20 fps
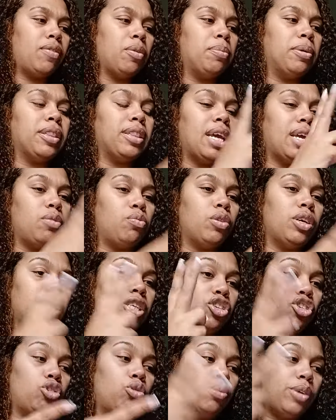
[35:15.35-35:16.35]
But they really
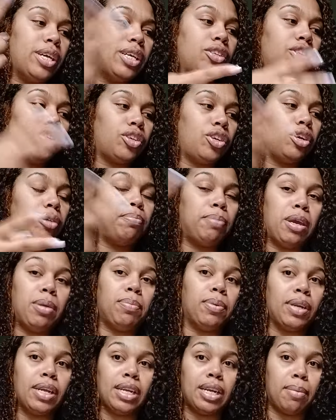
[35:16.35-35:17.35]
two insecure people
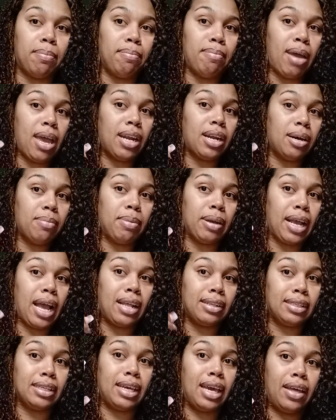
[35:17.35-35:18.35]
that have met up and got
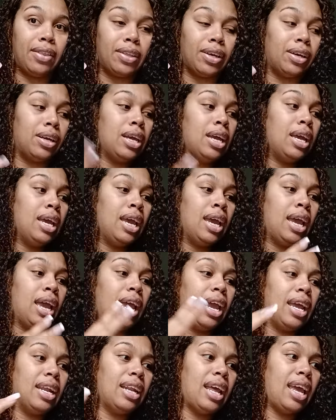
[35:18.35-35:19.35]
together
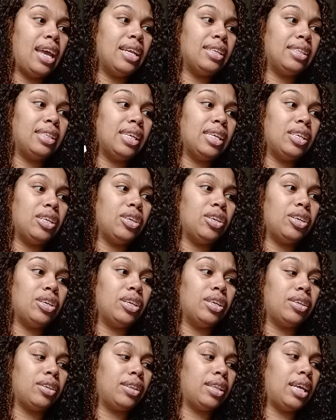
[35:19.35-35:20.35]
and they sitting
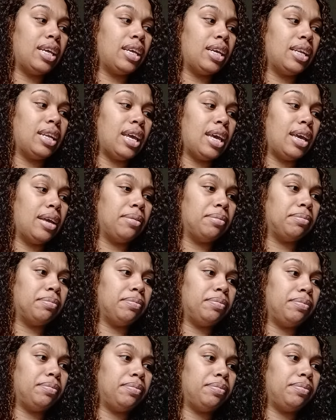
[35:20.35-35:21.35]
here thinking that
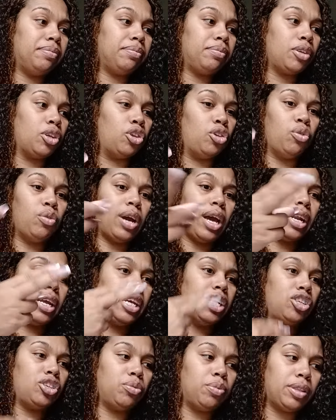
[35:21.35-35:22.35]
you got an
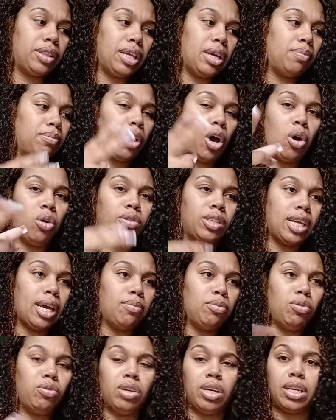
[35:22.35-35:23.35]
issue with them the whole time.
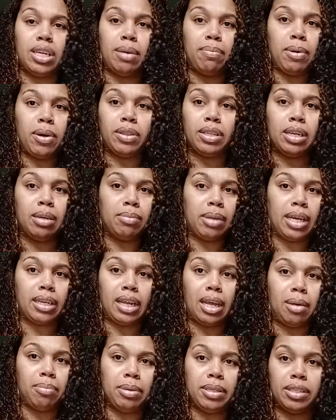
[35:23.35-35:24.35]
You looking at both of them like they
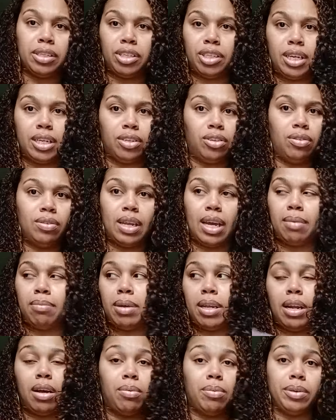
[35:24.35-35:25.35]
a piece of shit. And you're like,
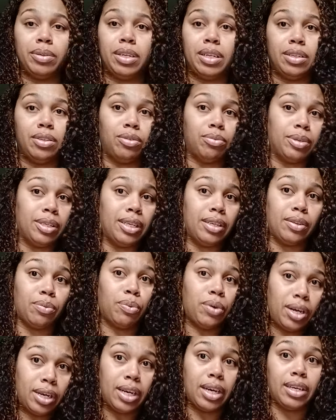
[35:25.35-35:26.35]
man, I don't want nothing to do with neither
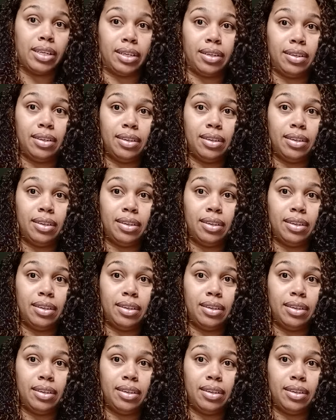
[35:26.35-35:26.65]
one of you.